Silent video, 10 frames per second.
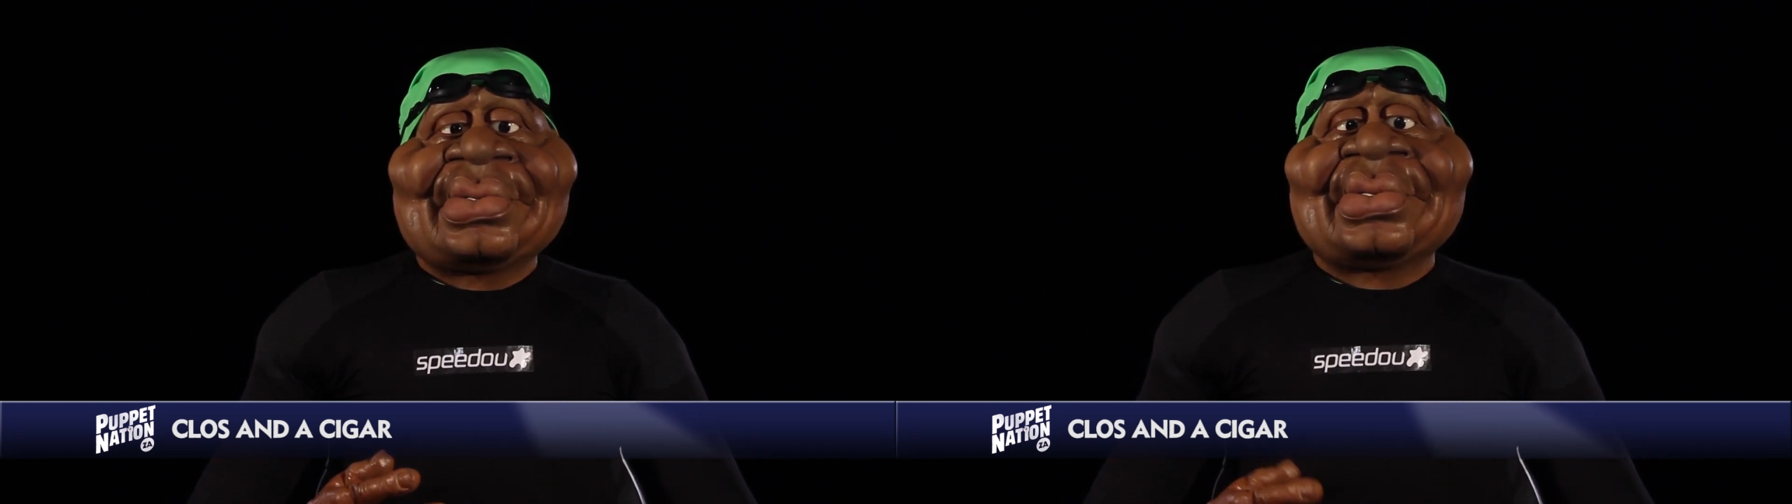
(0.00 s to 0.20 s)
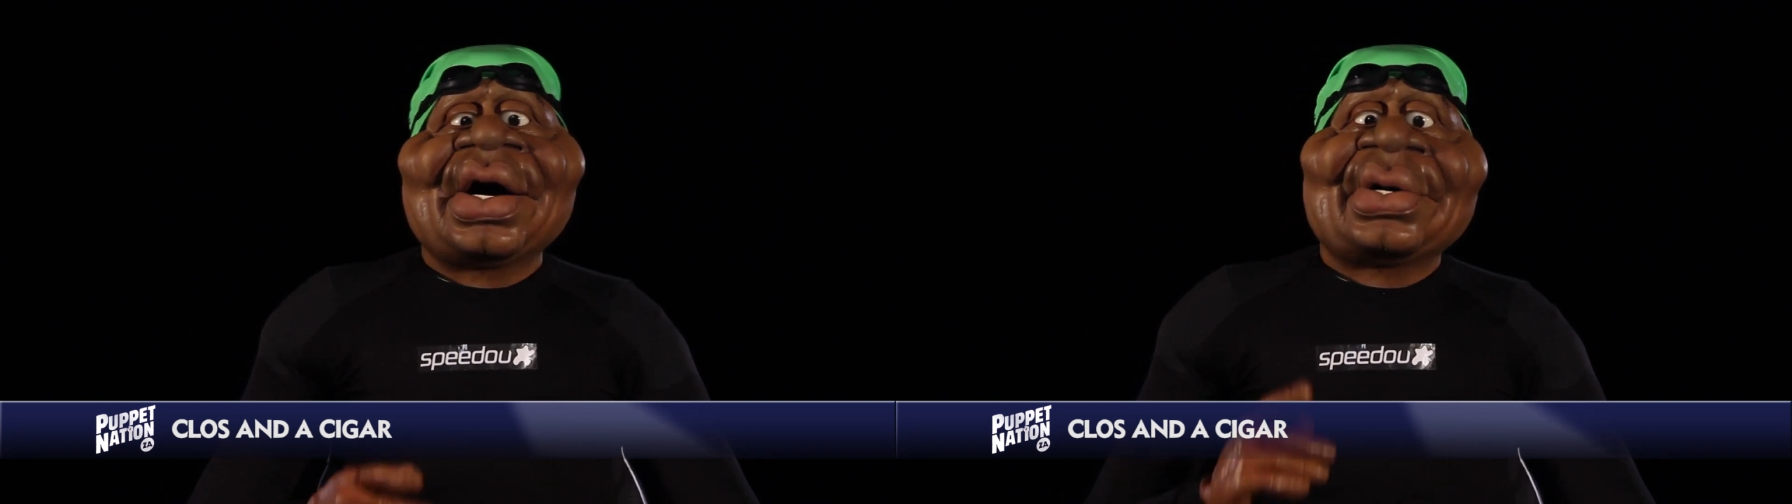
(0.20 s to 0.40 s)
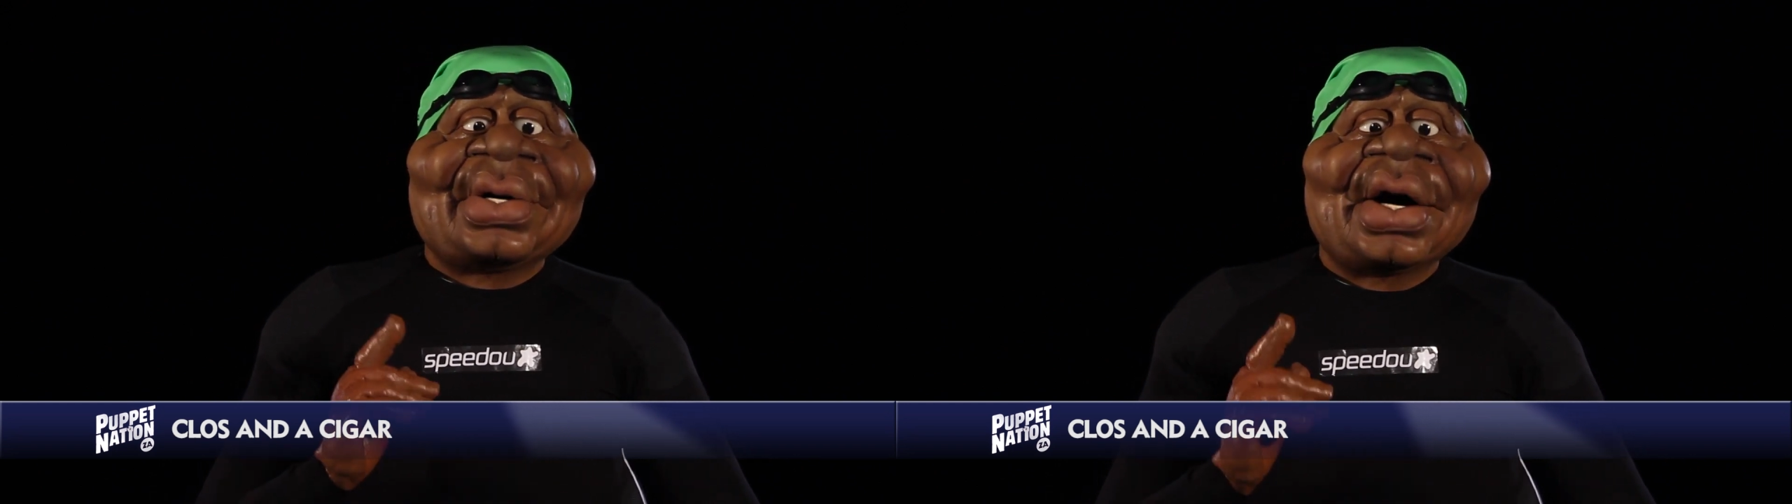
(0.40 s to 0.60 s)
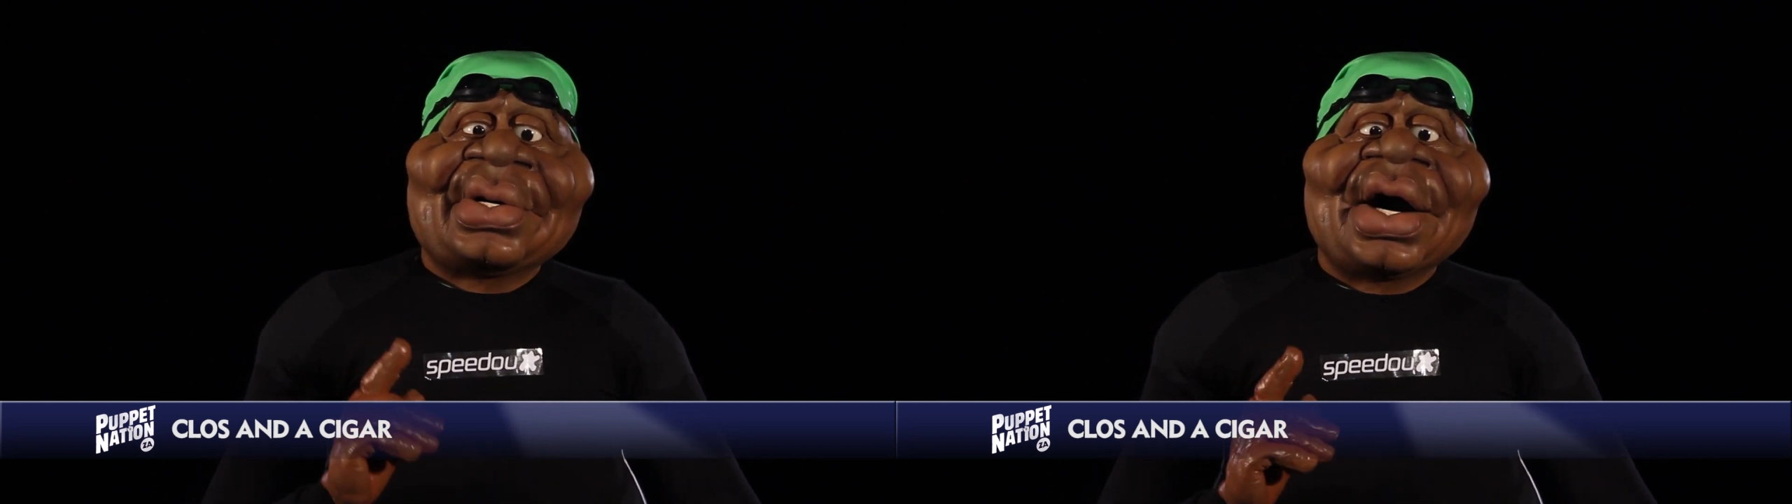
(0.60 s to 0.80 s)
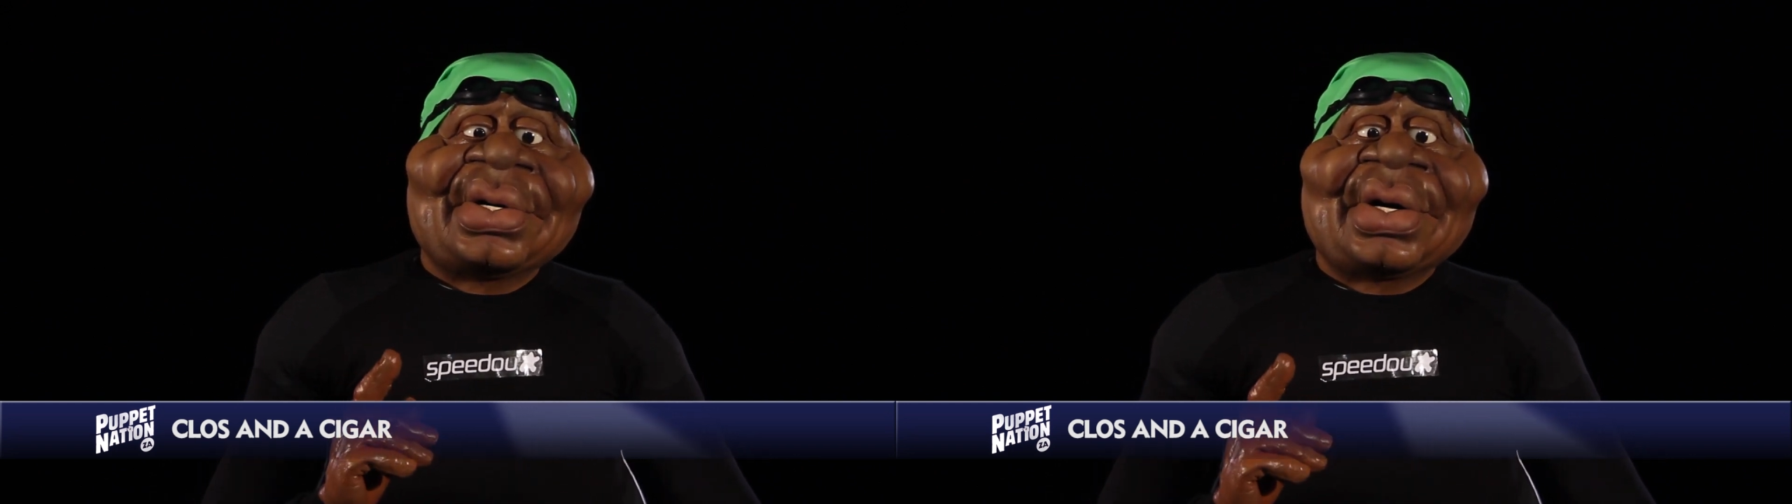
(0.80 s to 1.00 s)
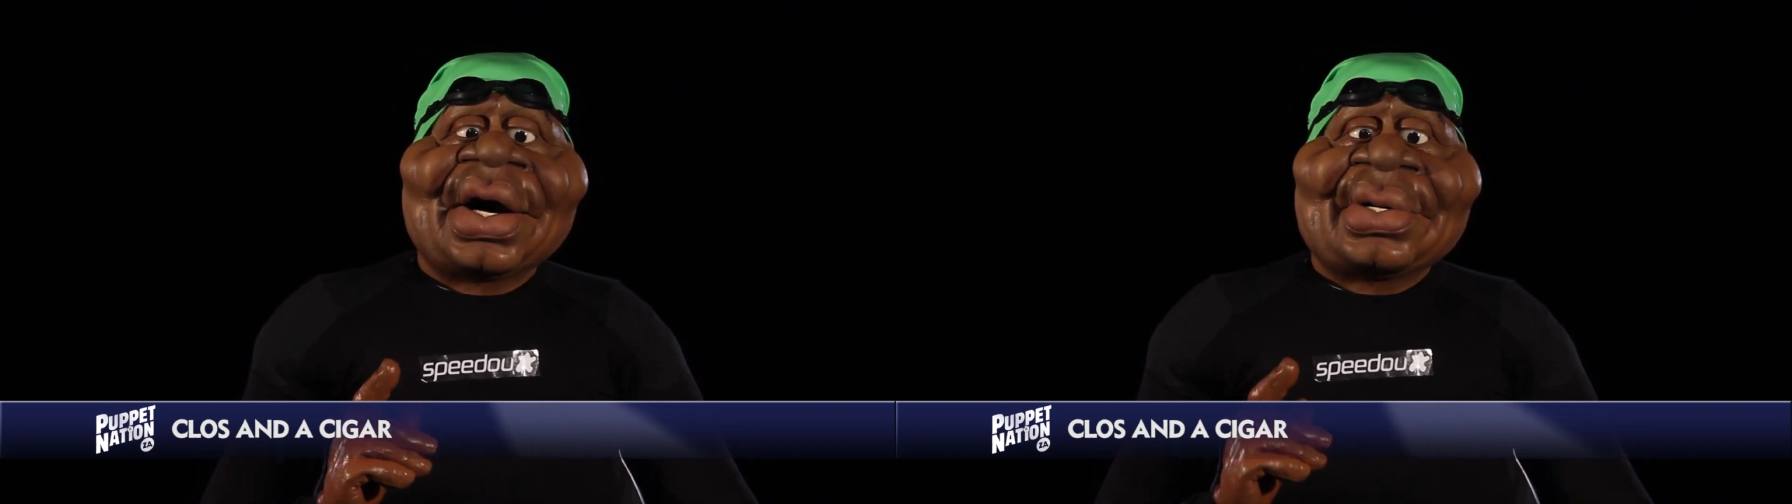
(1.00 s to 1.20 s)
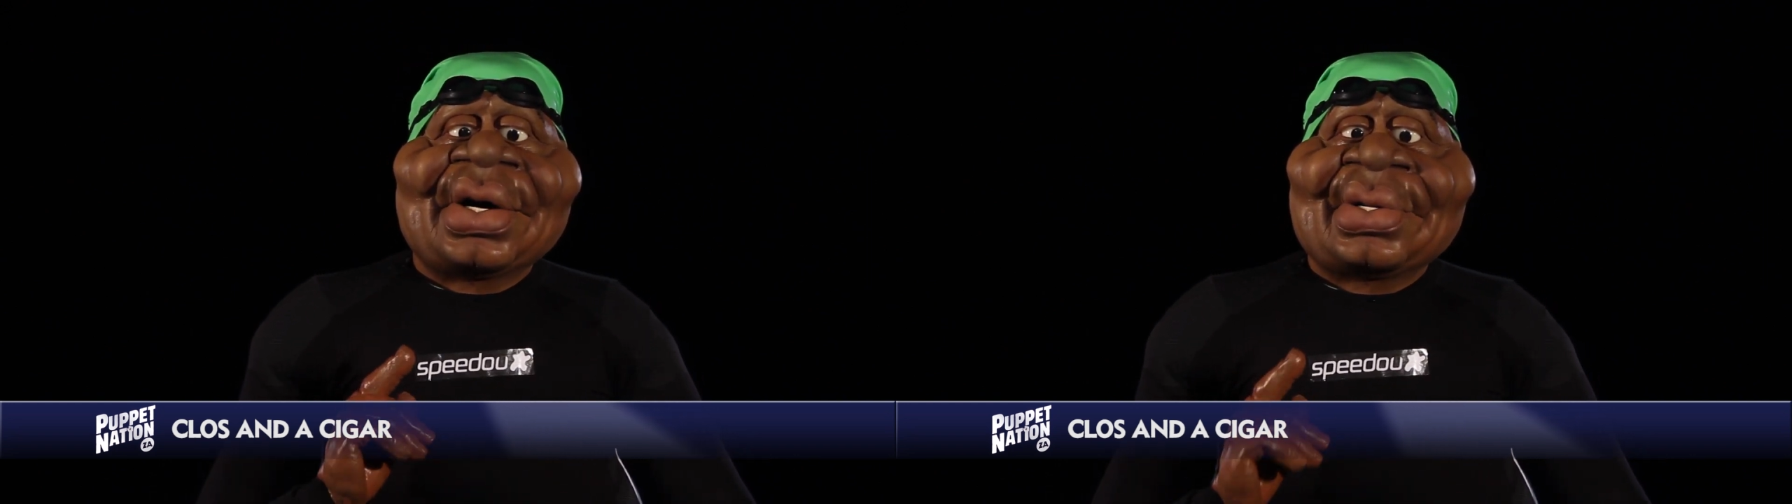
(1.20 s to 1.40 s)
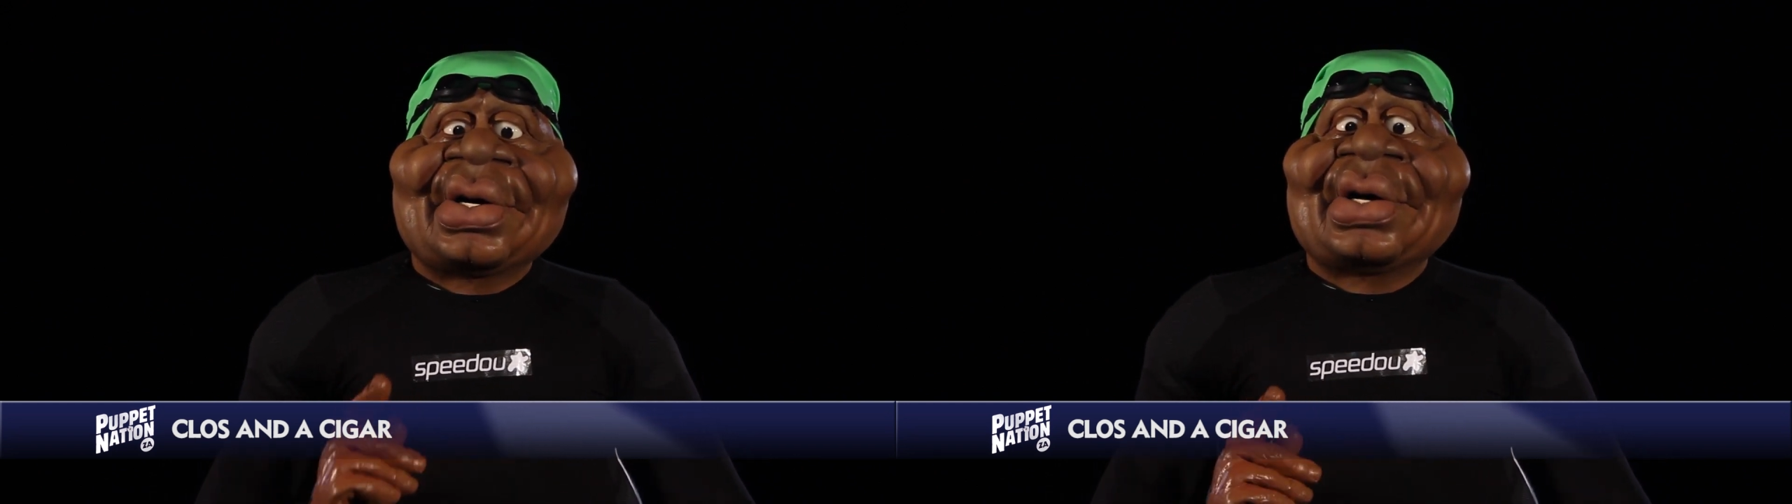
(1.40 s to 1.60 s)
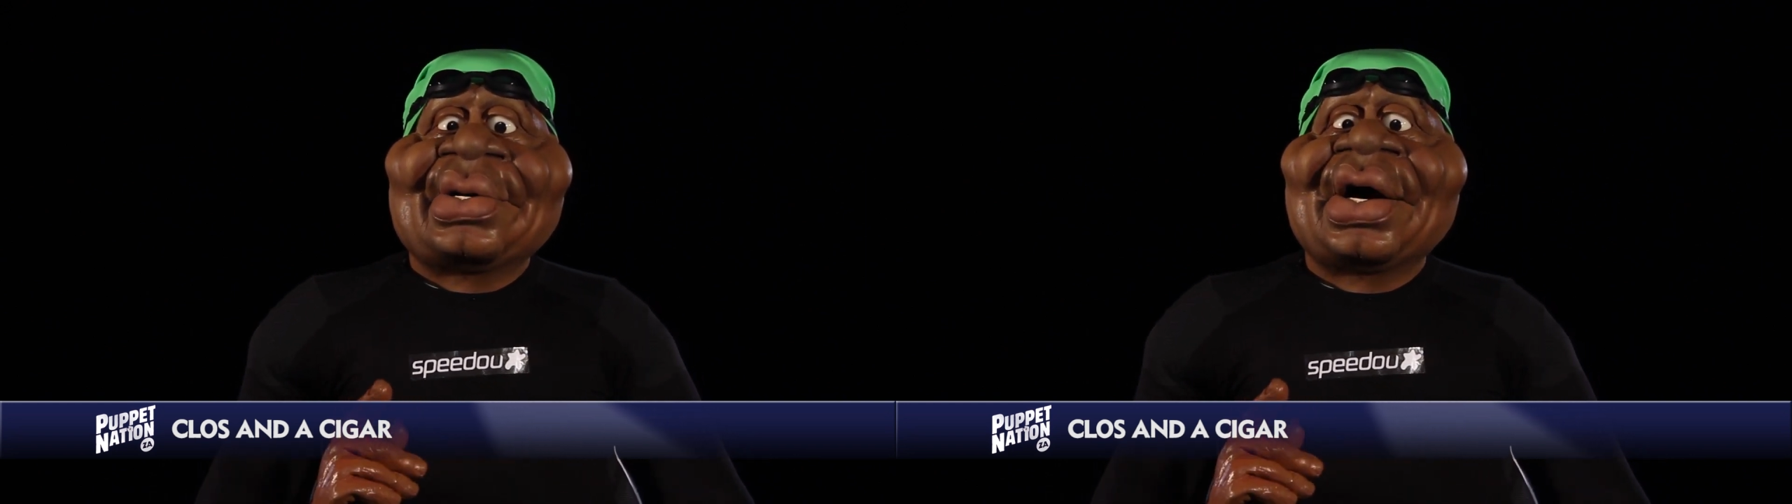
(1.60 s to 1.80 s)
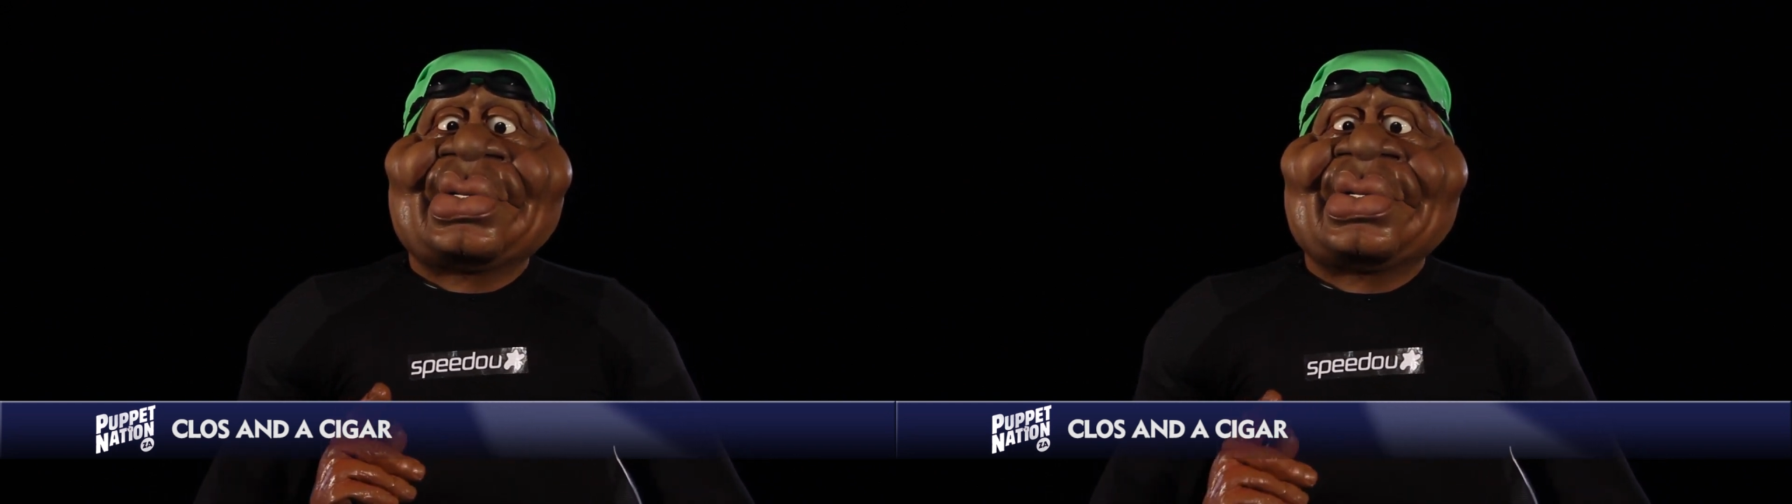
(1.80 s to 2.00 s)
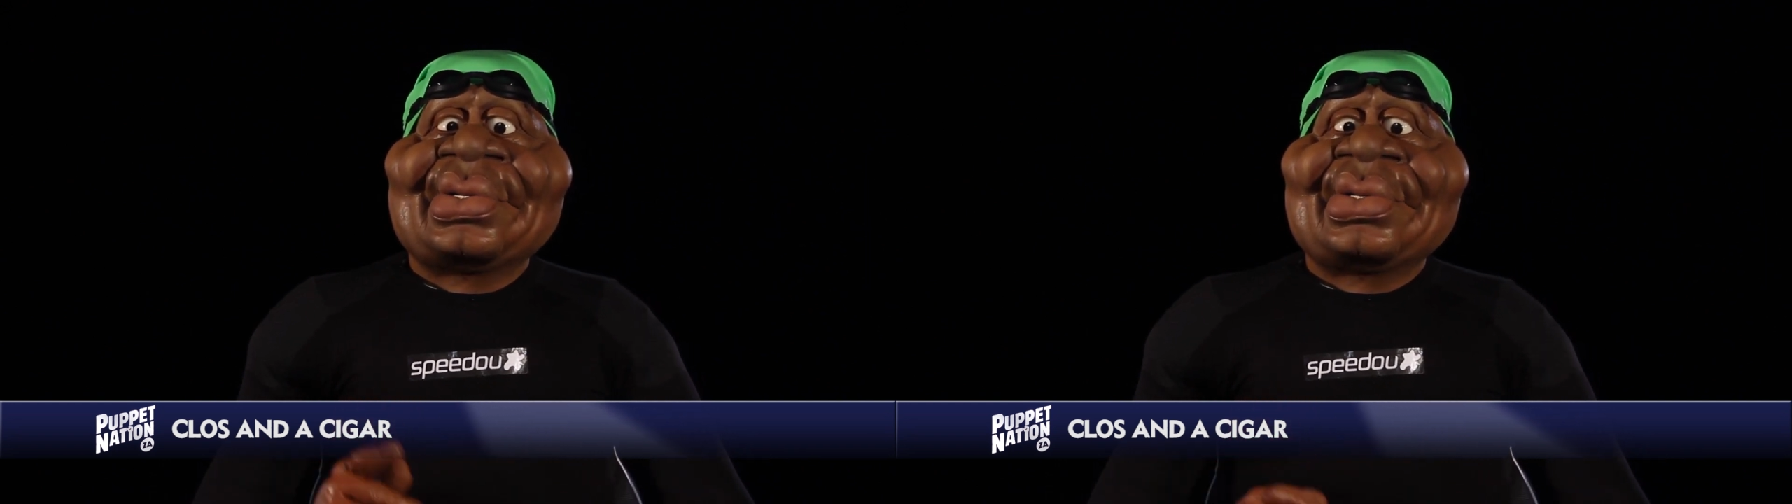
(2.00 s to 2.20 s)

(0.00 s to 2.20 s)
should be trained and enhanced